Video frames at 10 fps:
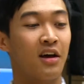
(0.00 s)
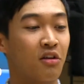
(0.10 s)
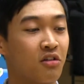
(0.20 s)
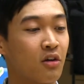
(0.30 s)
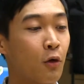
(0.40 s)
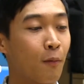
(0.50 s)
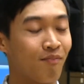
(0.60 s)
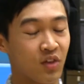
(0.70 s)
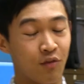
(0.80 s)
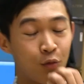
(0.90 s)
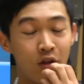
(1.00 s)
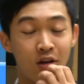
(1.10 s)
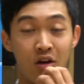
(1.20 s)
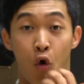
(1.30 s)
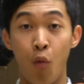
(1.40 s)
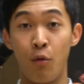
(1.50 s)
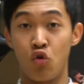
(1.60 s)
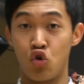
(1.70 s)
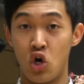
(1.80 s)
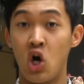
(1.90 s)
So you've really got to open your
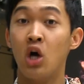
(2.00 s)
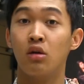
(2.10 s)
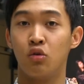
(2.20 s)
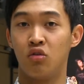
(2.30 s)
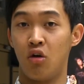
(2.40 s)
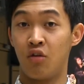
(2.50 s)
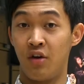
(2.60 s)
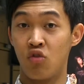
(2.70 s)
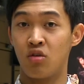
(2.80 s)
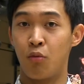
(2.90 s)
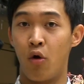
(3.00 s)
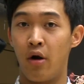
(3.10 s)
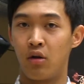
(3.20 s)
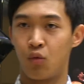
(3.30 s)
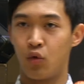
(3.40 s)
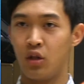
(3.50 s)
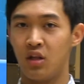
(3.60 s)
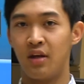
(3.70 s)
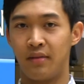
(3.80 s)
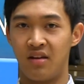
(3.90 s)
jaw, use a lot of air support to really
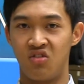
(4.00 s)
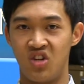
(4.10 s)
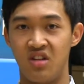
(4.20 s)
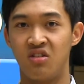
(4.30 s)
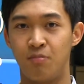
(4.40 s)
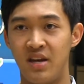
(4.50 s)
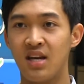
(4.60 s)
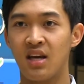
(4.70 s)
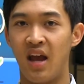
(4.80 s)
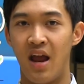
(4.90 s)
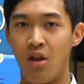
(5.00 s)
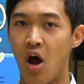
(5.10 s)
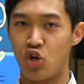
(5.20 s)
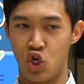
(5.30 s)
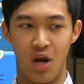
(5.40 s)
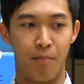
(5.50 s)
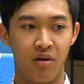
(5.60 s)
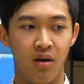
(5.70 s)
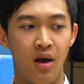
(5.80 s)
let that C speak and not chip.